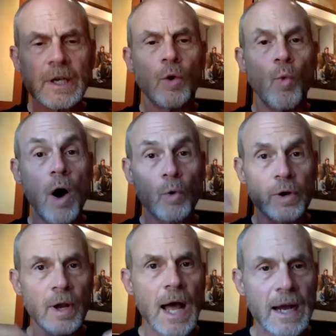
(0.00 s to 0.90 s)
while we're
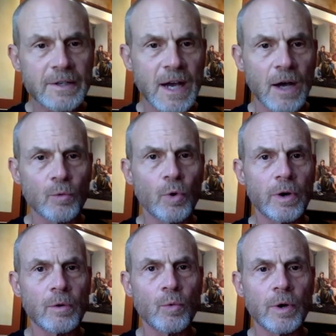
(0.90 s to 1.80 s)
in lockdown.
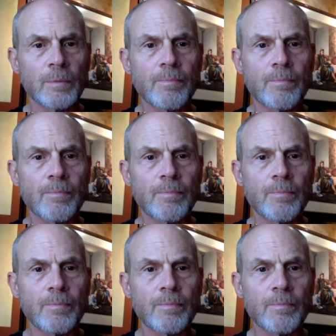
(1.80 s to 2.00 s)
We're